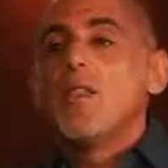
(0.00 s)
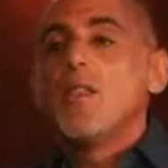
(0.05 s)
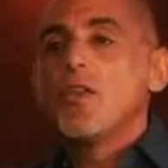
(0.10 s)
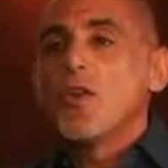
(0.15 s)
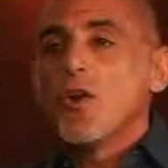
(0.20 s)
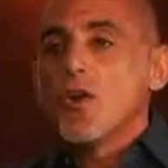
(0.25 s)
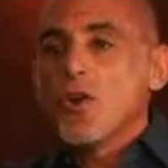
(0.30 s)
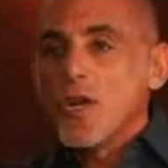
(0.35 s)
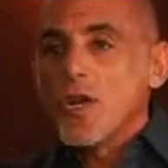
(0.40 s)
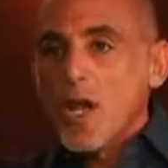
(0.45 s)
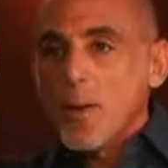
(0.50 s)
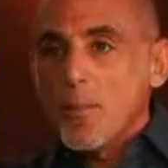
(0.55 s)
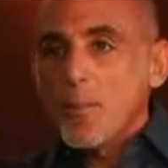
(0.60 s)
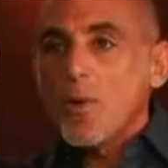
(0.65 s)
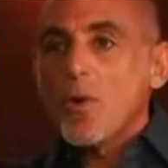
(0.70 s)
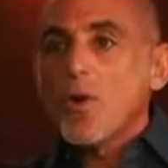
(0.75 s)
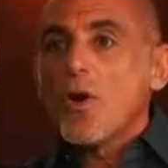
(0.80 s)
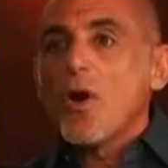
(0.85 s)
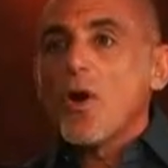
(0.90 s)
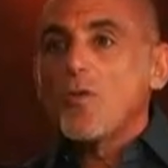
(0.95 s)
There are a
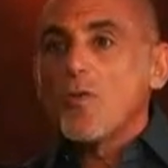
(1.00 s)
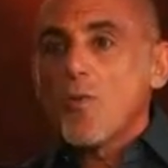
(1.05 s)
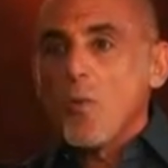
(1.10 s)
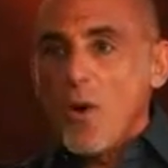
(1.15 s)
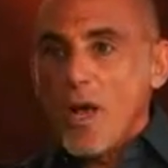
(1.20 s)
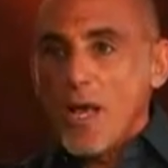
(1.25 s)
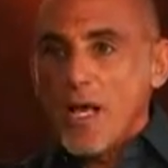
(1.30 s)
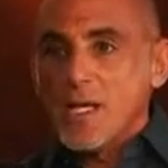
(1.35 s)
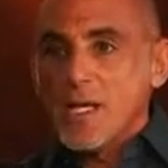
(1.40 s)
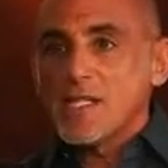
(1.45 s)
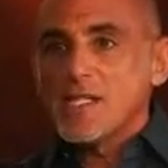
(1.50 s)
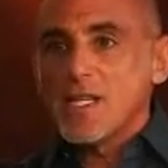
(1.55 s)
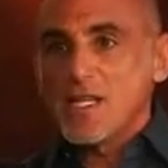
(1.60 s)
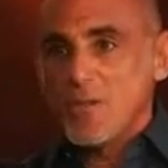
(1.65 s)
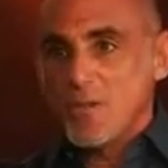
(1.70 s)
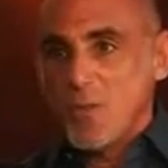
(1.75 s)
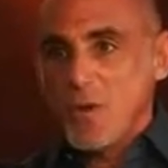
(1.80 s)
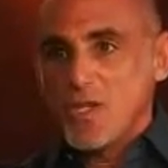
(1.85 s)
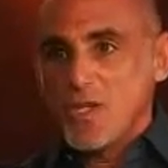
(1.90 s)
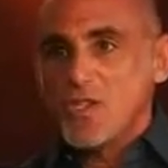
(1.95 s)
number of ways
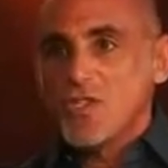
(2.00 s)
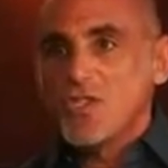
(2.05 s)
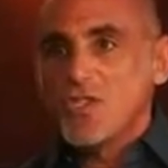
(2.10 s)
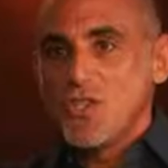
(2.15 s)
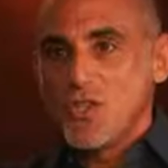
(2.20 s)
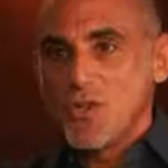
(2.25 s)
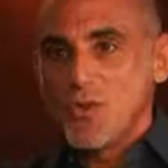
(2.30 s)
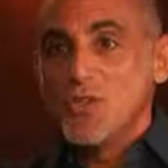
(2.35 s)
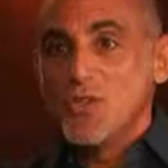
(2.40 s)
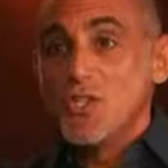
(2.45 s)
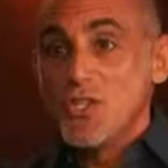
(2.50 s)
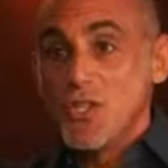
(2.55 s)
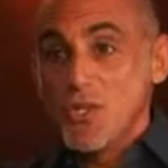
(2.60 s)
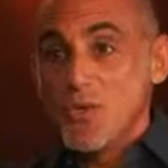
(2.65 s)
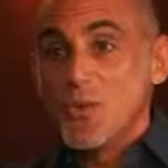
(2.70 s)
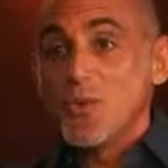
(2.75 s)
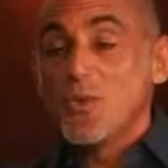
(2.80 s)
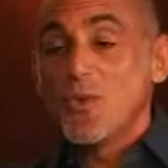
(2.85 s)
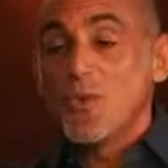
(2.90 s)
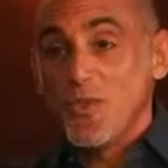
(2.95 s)
in which to
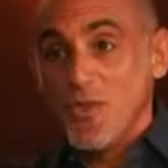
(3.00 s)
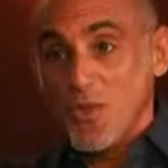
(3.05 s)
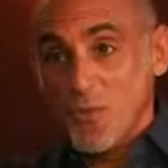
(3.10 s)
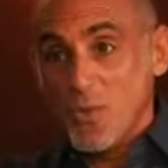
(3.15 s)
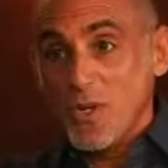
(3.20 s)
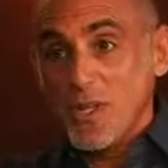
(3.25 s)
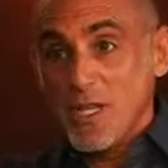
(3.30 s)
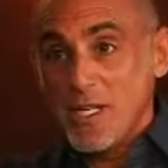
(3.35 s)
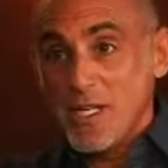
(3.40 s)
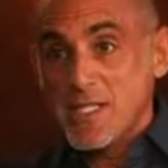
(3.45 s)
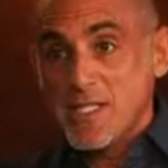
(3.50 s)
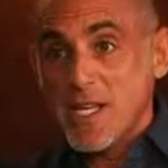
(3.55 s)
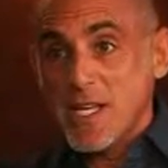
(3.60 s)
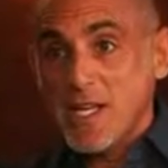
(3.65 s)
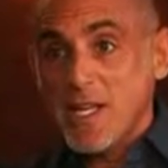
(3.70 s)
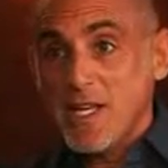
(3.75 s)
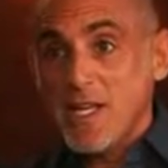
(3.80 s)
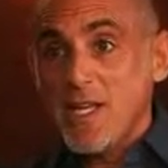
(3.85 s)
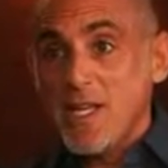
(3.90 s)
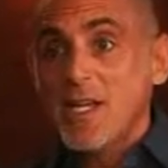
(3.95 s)
do the
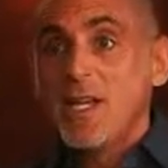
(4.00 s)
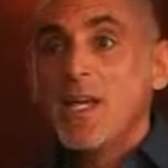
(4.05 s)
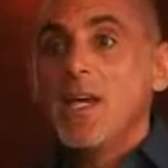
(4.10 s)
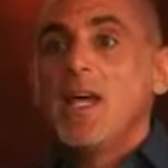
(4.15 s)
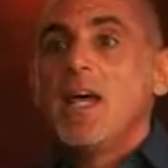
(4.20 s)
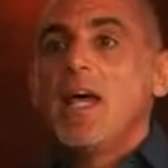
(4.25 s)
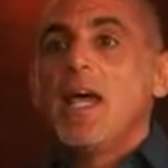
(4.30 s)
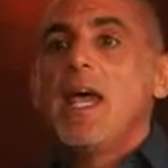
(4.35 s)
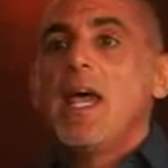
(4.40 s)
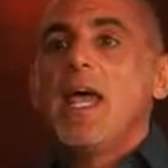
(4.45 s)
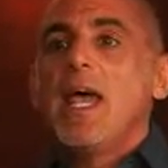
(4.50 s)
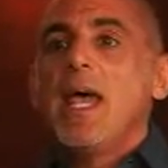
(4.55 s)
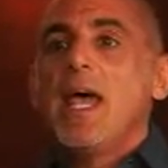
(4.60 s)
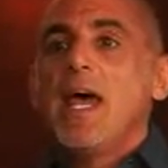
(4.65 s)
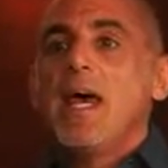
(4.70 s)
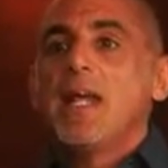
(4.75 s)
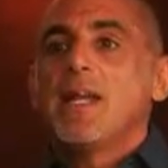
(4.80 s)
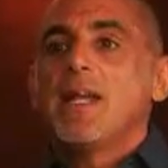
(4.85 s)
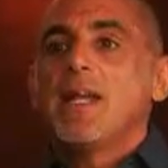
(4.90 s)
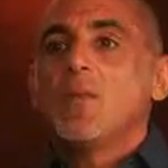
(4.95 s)
releasing,
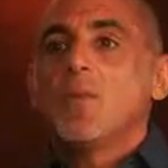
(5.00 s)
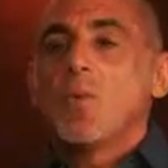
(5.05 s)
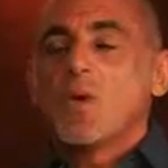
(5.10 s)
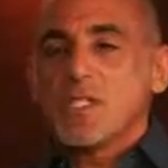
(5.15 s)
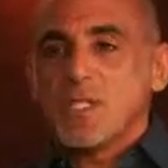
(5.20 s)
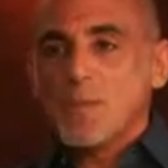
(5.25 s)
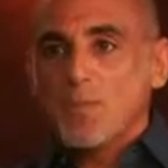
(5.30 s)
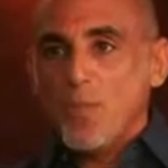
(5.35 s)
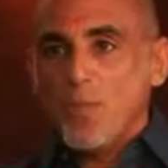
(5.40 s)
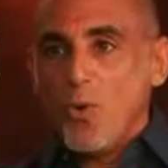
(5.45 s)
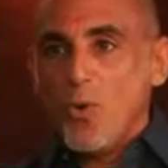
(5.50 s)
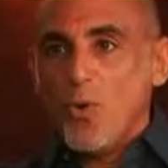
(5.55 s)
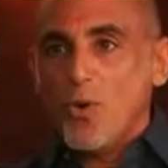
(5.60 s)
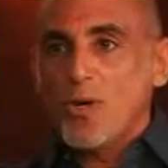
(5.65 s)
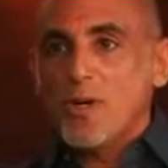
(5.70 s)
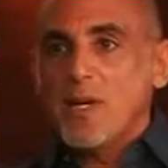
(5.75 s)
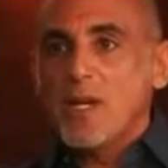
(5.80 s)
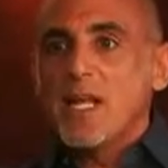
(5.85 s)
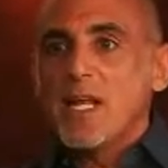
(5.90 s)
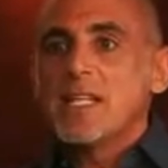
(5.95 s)
and what's
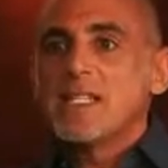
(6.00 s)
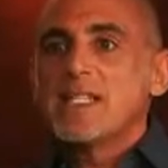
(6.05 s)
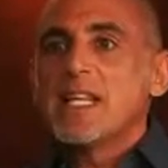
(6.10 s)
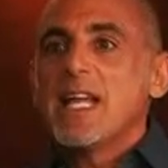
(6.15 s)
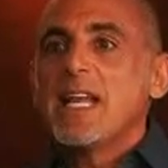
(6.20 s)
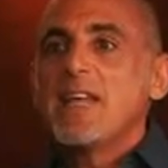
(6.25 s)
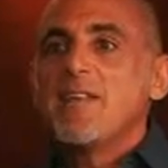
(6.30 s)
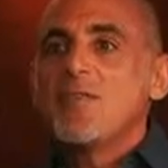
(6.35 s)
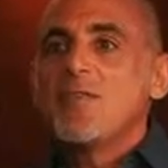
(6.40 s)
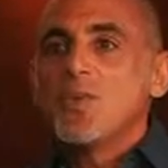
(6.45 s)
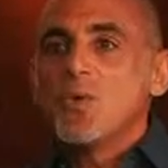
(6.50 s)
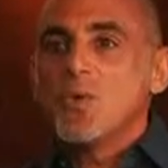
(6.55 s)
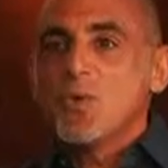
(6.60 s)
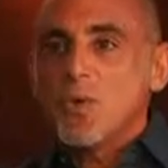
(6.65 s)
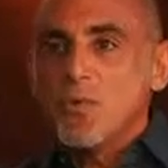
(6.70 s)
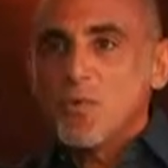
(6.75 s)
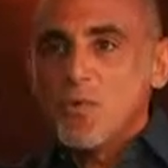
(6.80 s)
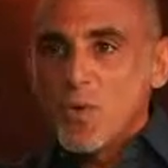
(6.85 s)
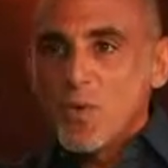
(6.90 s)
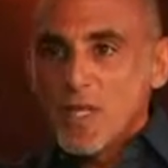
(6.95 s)
important is that if you
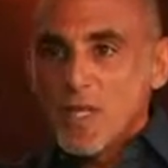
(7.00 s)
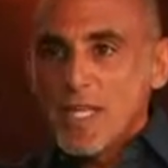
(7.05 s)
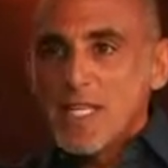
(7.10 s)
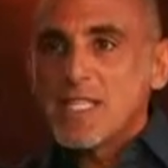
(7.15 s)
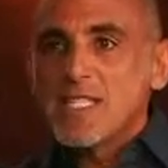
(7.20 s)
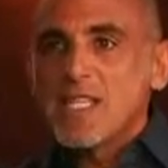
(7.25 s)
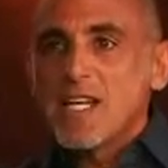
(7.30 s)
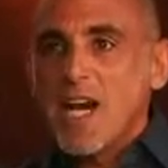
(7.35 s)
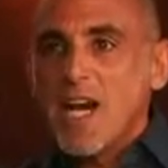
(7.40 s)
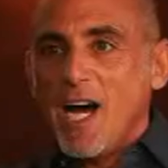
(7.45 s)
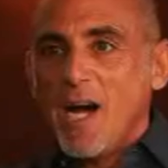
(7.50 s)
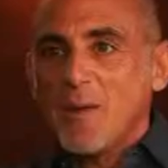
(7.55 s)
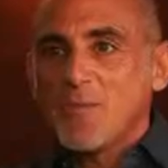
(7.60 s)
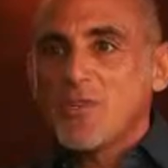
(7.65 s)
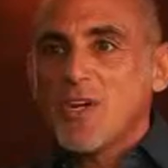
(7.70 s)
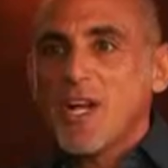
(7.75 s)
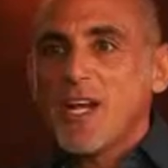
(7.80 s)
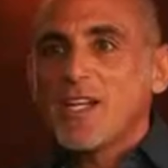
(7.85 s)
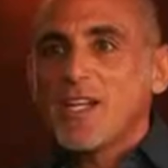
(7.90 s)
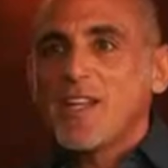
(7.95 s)
release an
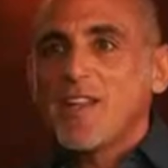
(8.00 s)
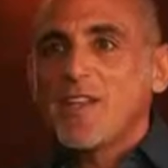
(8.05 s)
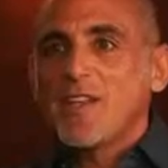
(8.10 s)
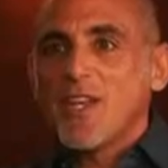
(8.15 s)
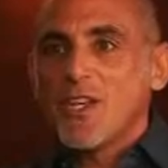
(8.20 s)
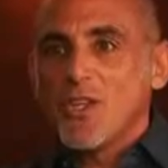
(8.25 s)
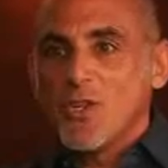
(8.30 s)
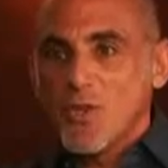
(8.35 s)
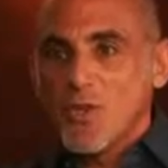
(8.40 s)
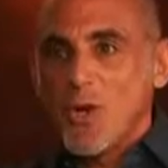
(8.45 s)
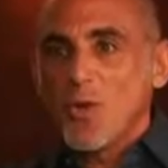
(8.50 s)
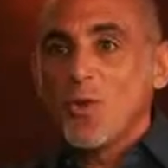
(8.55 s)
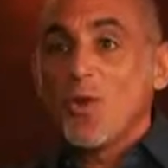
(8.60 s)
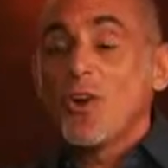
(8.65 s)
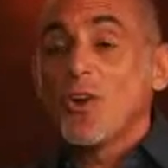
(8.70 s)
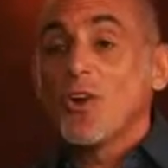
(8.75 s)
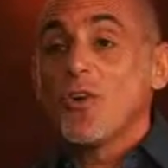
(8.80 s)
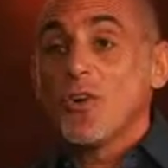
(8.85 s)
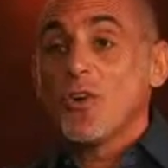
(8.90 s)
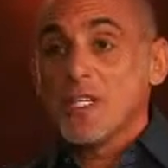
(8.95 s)
object that you're no
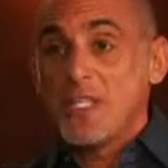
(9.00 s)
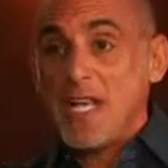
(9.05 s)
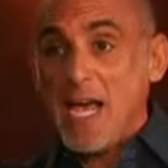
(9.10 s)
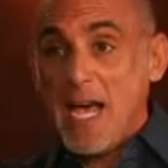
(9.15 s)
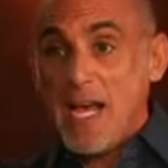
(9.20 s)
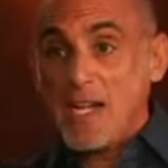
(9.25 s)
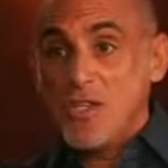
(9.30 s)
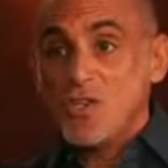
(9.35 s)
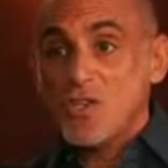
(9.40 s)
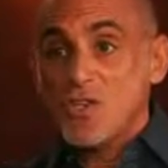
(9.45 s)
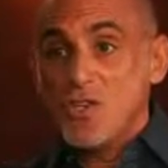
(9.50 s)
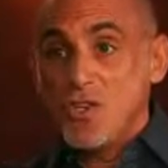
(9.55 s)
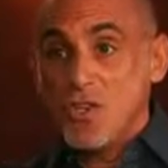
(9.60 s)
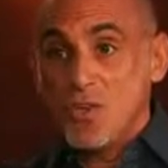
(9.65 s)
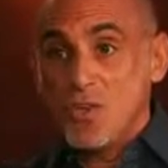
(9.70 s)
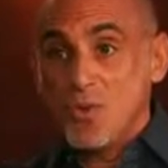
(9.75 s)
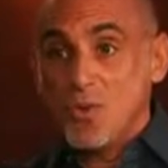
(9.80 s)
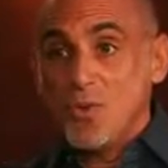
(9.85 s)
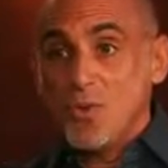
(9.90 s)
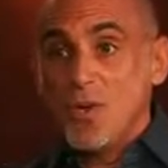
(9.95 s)
longer attached
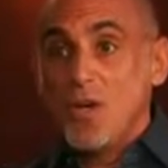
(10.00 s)
to,